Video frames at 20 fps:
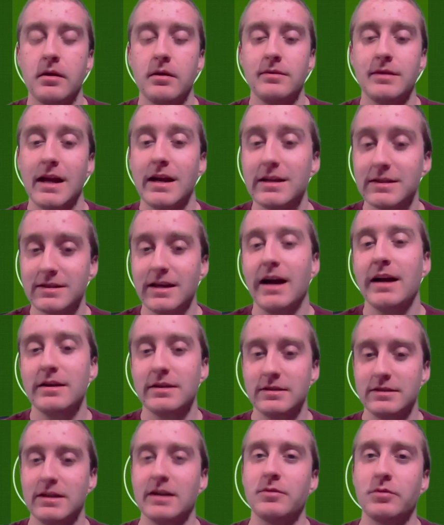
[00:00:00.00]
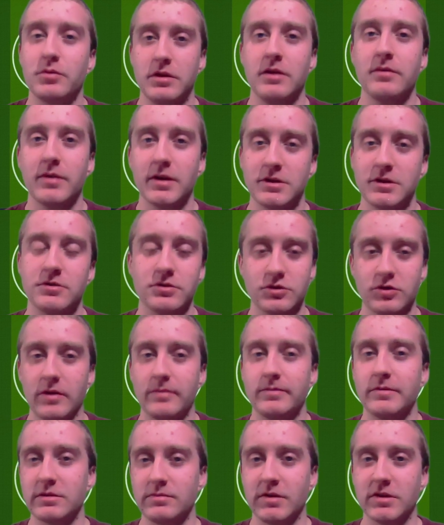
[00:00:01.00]
they decided to stick with the original
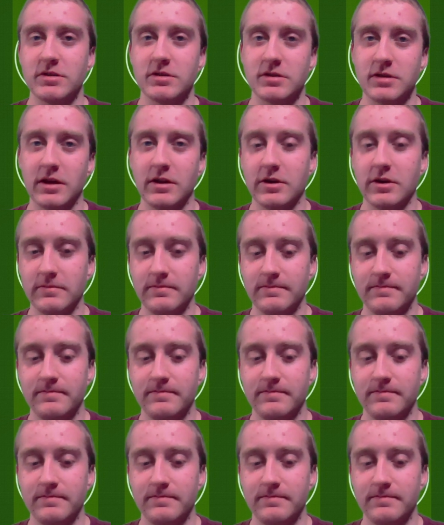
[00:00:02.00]
script as much as they could.